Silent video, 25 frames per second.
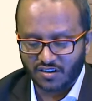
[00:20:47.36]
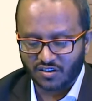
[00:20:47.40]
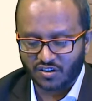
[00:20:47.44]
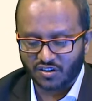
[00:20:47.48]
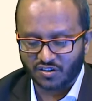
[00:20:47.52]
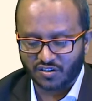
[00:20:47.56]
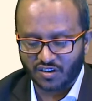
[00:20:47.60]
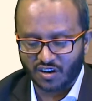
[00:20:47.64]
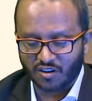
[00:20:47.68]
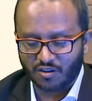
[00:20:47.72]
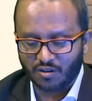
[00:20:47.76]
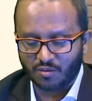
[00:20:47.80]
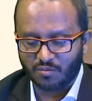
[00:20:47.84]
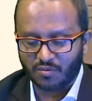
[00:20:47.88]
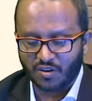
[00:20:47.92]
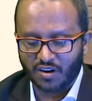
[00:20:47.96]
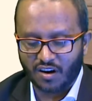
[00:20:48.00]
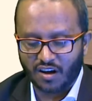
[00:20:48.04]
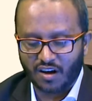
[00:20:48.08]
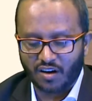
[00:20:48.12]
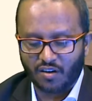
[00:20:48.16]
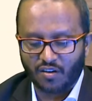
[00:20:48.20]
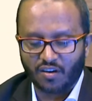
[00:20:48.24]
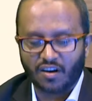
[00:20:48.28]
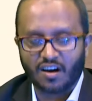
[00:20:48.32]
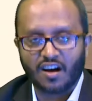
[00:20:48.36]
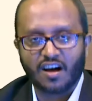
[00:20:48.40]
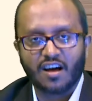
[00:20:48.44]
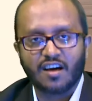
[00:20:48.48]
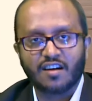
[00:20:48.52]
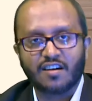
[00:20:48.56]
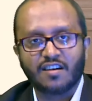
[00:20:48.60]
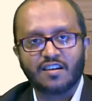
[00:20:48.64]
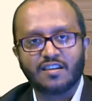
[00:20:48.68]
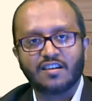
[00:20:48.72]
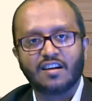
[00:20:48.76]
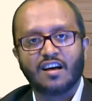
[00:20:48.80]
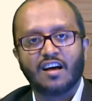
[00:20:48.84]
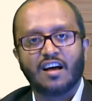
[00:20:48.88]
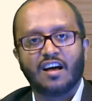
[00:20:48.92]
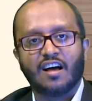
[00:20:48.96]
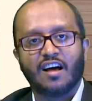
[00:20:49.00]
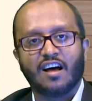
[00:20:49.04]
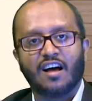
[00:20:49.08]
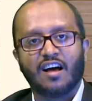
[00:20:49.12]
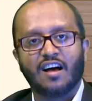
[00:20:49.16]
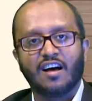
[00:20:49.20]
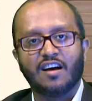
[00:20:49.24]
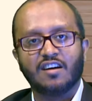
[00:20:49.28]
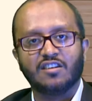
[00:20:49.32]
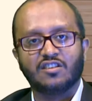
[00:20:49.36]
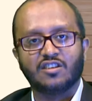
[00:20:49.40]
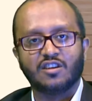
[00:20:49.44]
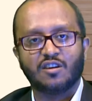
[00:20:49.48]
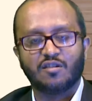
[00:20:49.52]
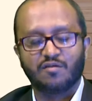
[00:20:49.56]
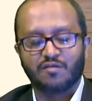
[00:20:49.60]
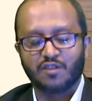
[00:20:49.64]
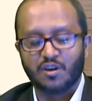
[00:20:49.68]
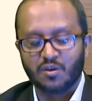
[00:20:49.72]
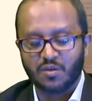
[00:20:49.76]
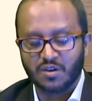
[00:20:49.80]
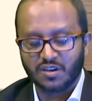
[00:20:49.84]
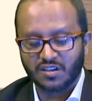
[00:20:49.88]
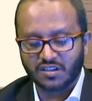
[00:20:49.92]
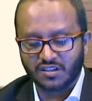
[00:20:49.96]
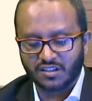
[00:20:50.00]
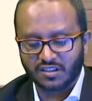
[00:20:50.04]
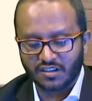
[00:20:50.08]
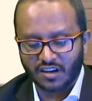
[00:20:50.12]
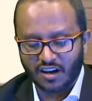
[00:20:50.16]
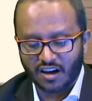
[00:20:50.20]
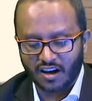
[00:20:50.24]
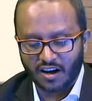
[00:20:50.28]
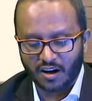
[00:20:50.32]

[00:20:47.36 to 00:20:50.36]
Jazakumullahu khairan. Dear viewers,